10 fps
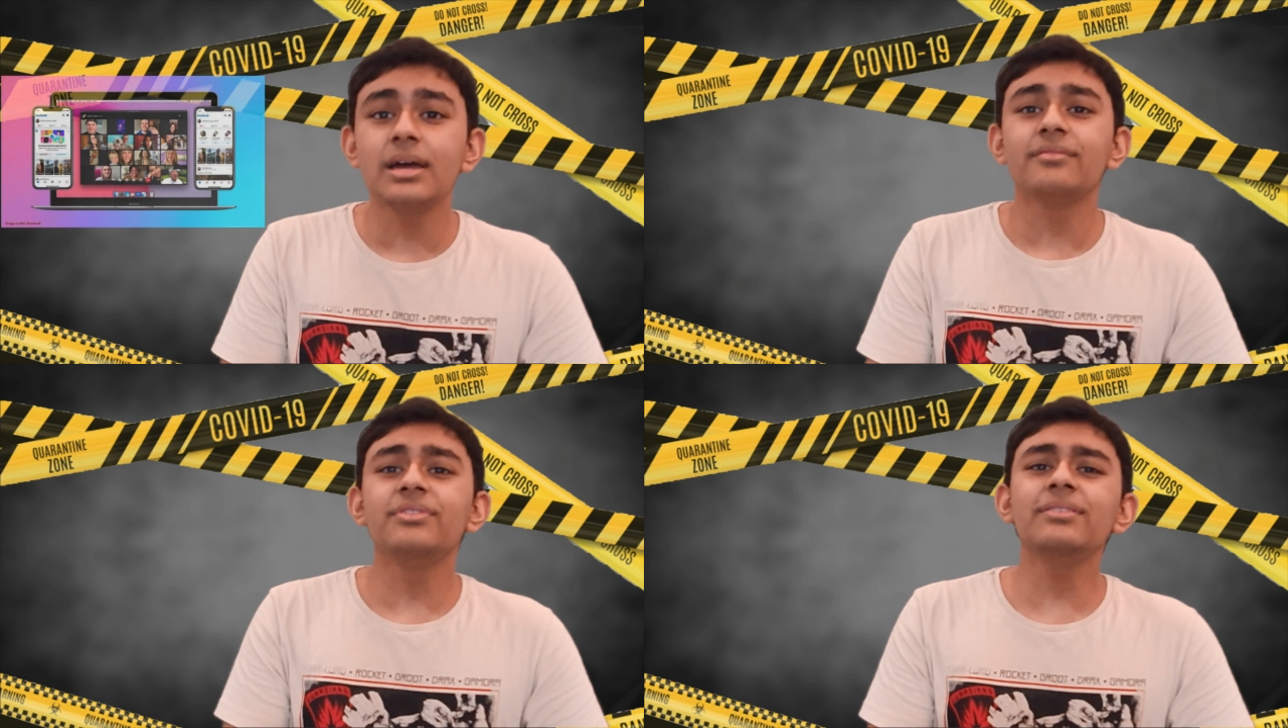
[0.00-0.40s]

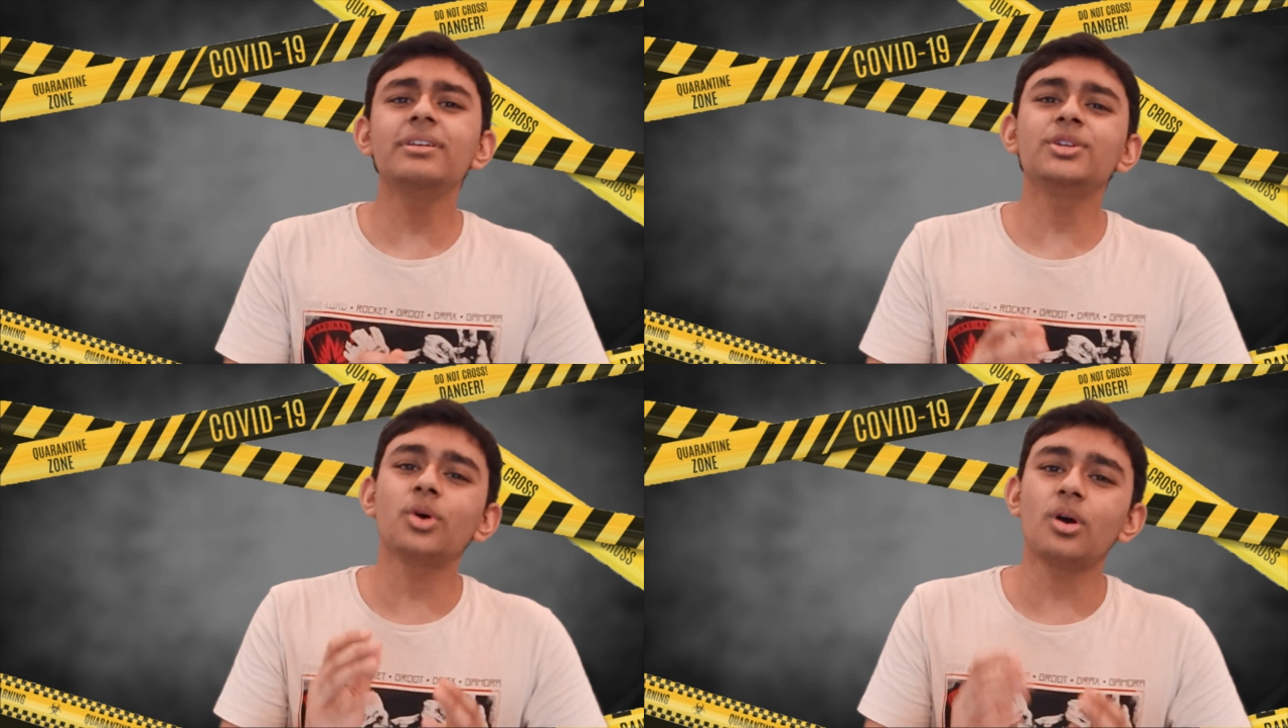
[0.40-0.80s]
we
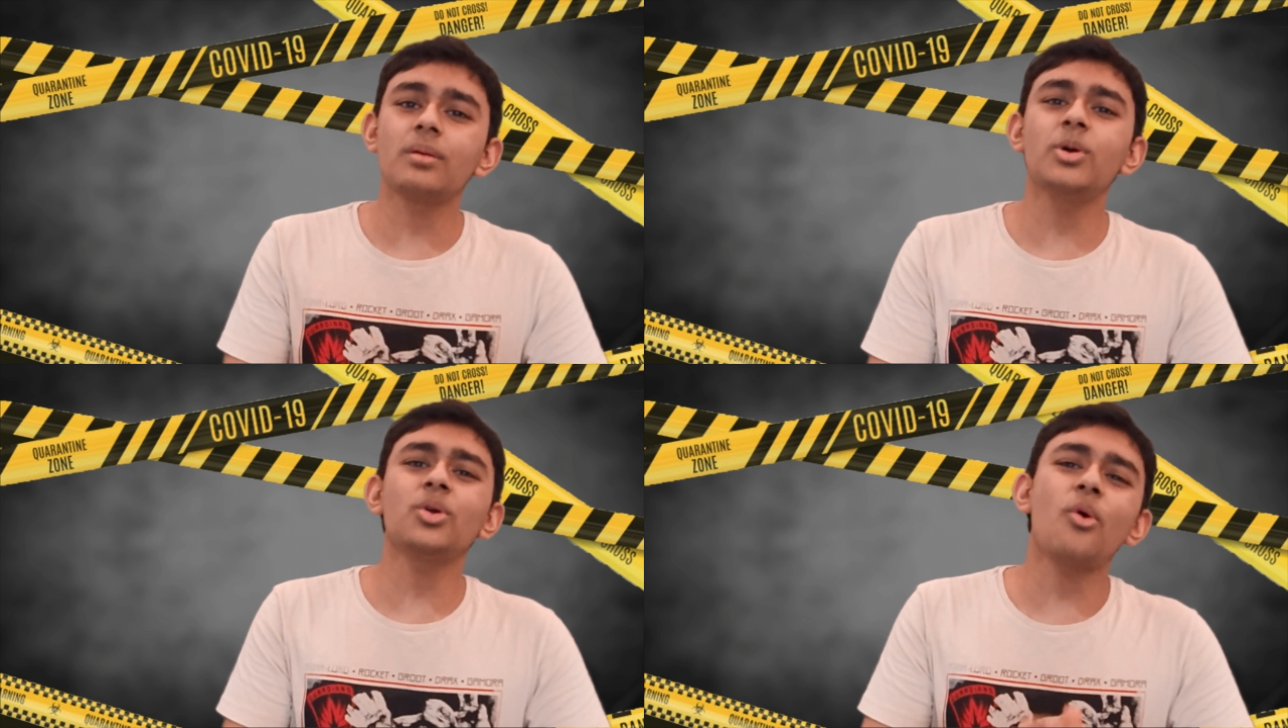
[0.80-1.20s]
will talk
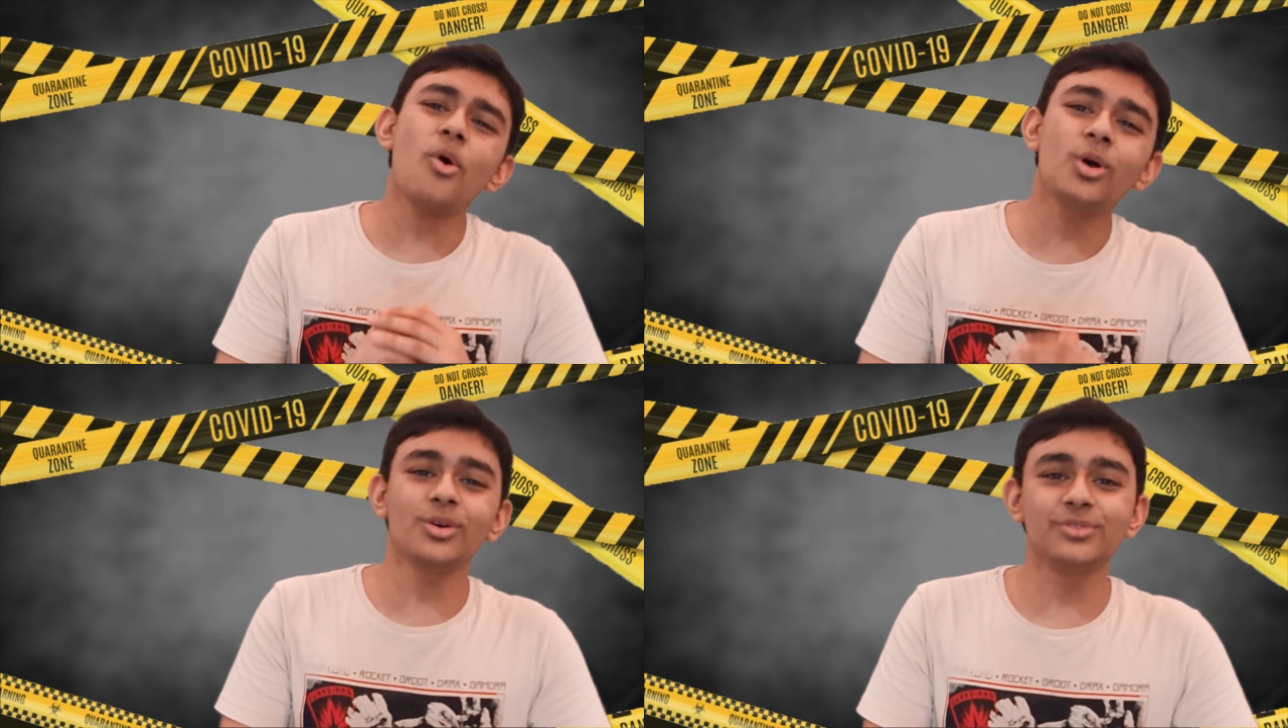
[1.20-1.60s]
about
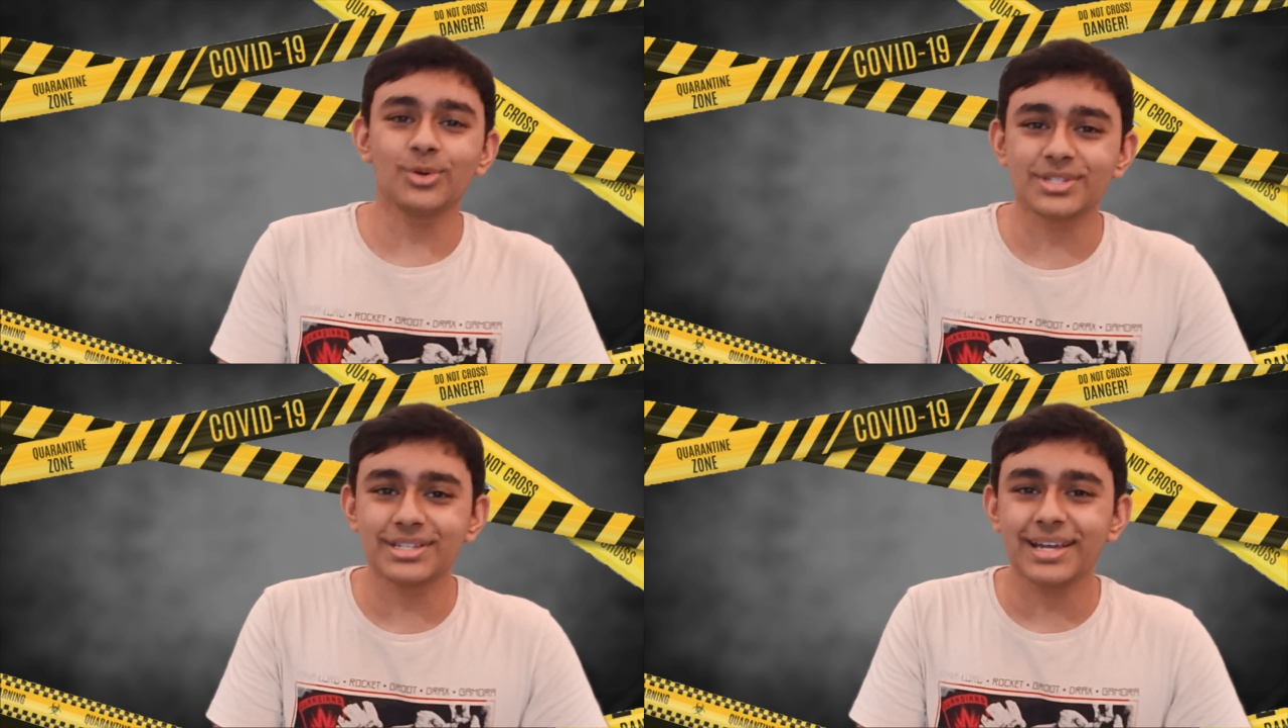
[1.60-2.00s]
all of
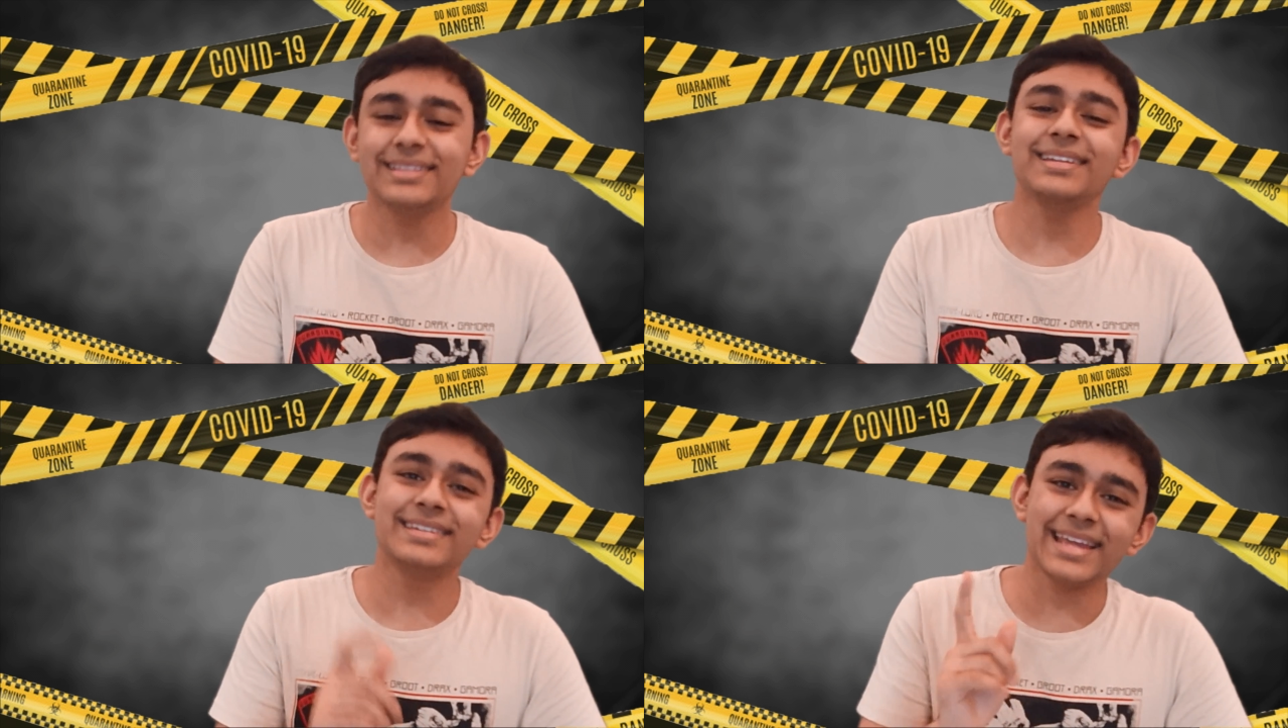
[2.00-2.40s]
those in the
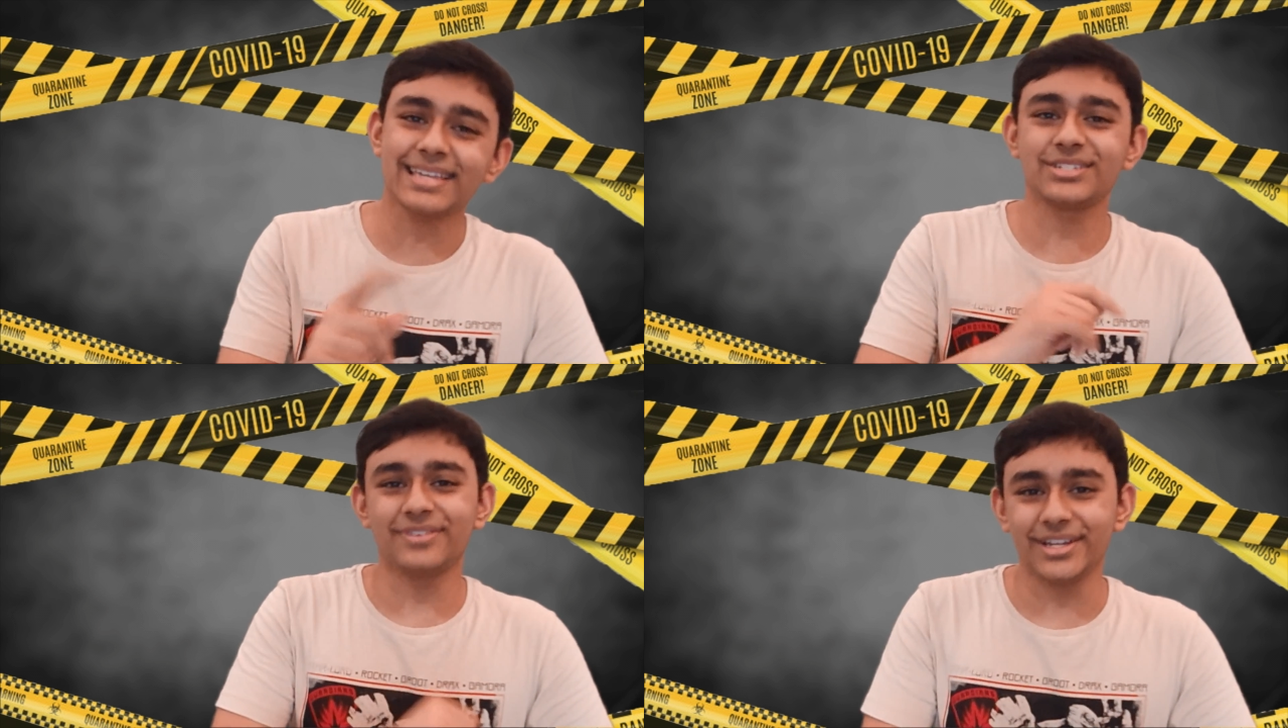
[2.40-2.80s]

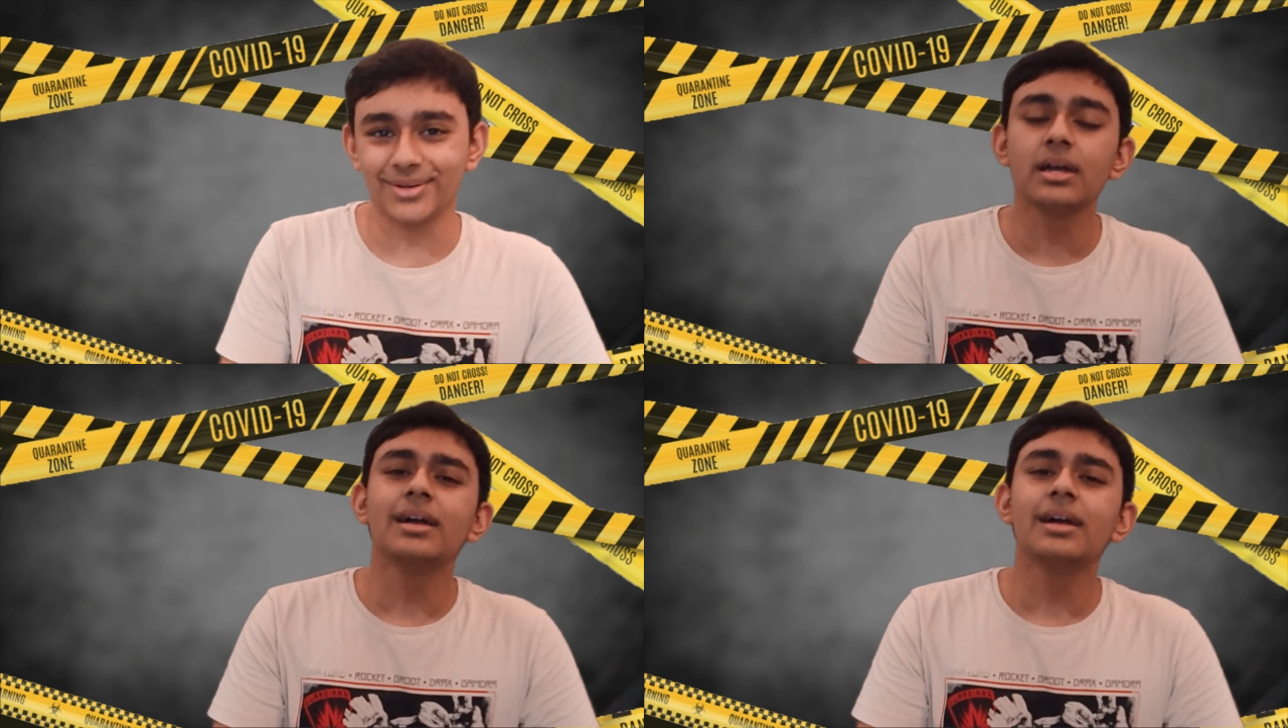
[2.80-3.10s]
next video.